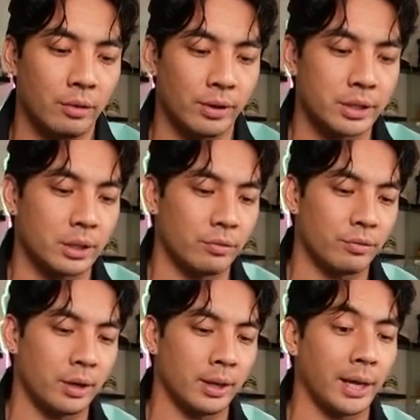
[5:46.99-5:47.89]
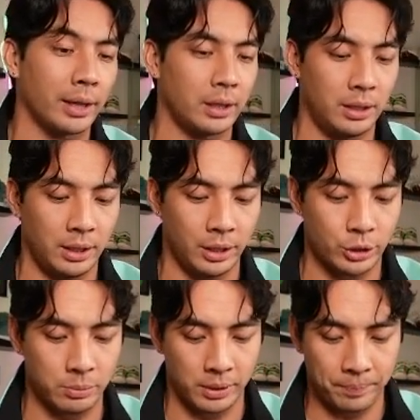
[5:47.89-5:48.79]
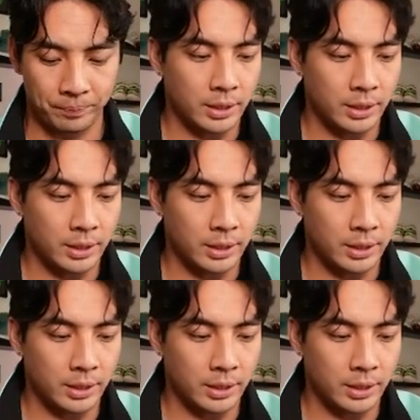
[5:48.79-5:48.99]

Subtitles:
of our stuff, unlike the Airdramon.